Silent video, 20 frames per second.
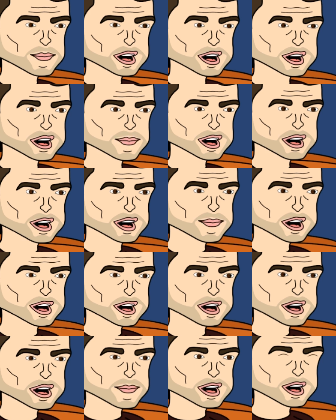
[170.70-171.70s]
Asia and
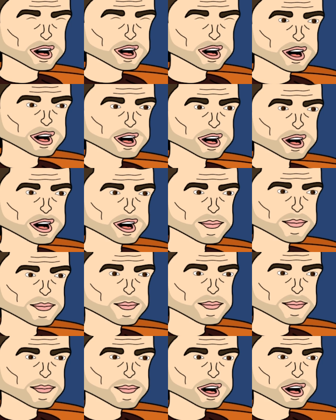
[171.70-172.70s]
America right now.
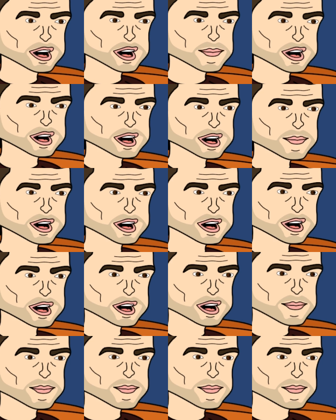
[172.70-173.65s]
How can't you be?